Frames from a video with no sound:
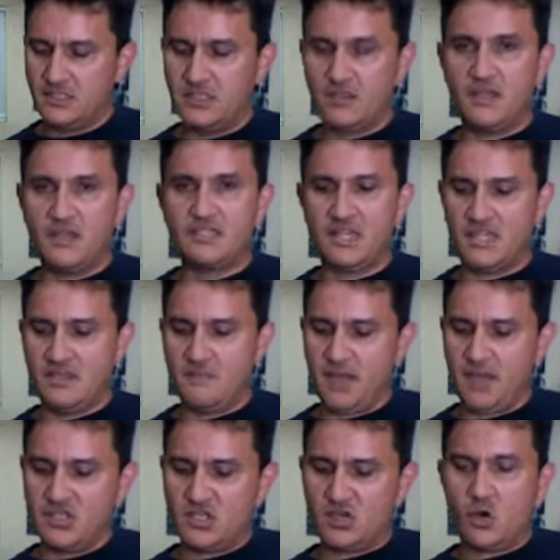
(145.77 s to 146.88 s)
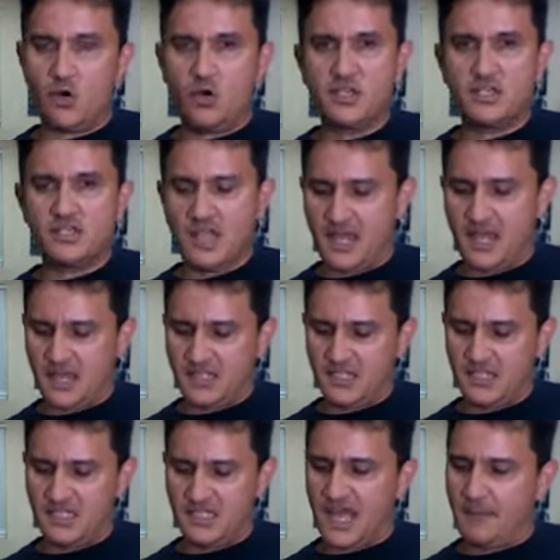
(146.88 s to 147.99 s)
So there's an E major chord. Here's
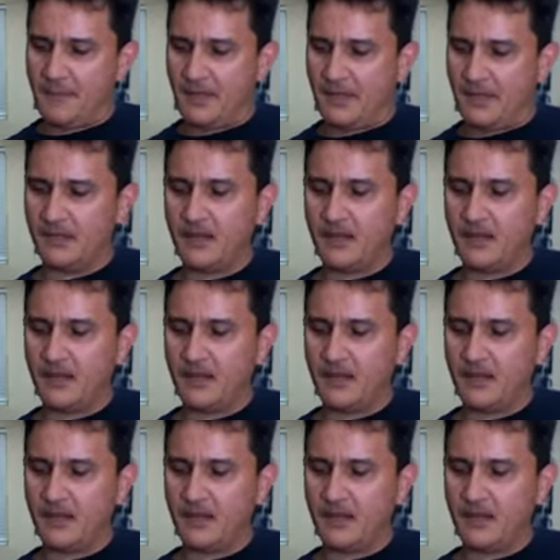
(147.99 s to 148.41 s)
the tapping.